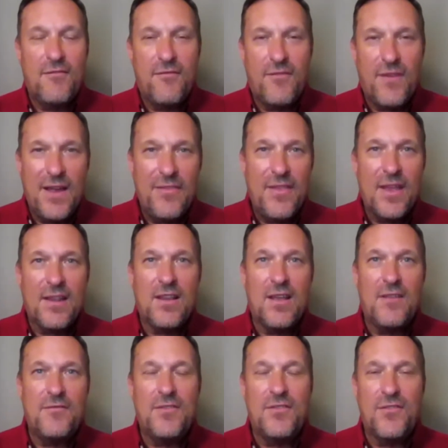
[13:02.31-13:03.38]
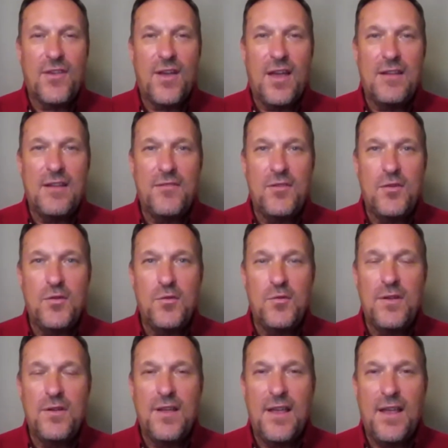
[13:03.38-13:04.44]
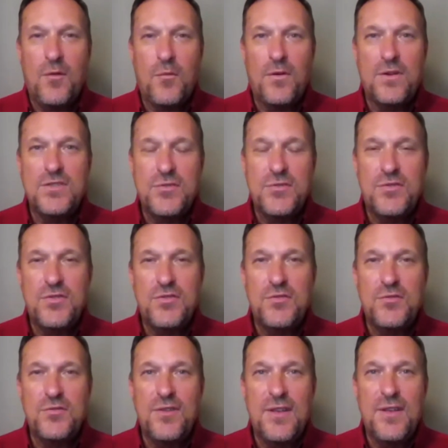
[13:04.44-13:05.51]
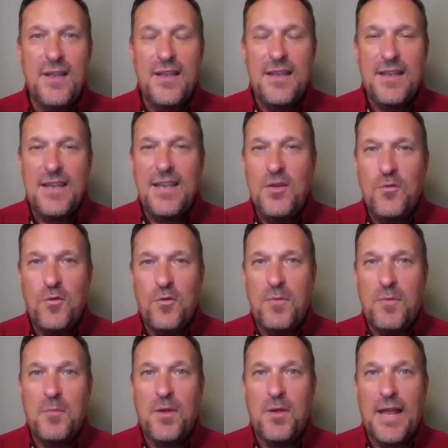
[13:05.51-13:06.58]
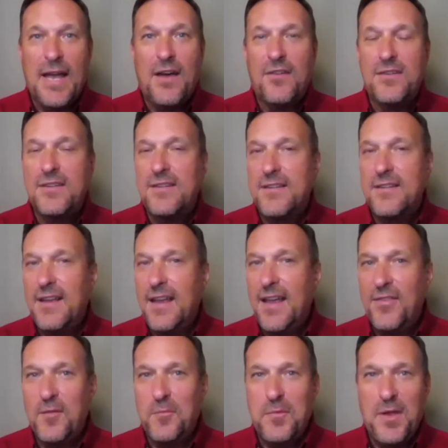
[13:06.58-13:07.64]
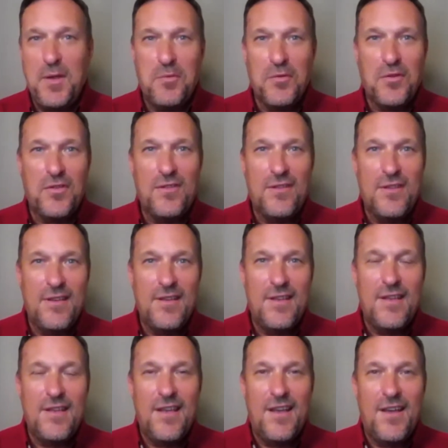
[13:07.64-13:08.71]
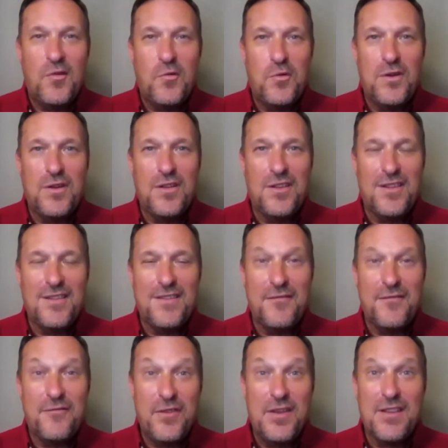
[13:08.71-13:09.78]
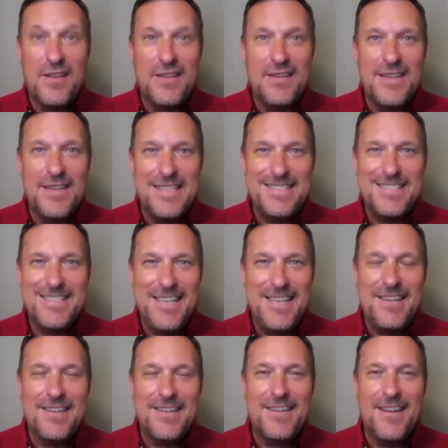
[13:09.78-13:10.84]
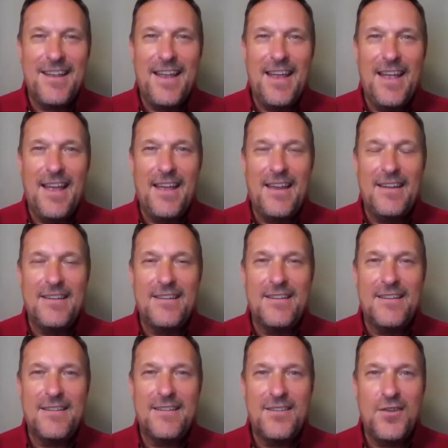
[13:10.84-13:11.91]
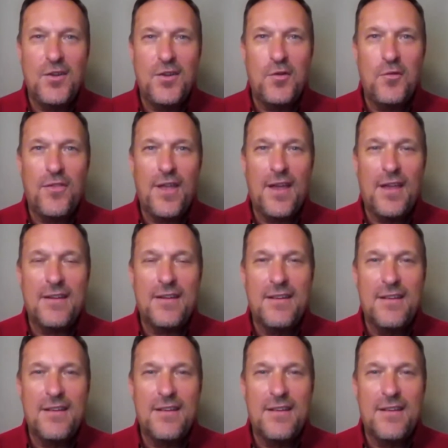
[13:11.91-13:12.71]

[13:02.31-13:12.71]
Find that love inside of you, and once you do, it will bubble out, and the people will feel it and see it and know that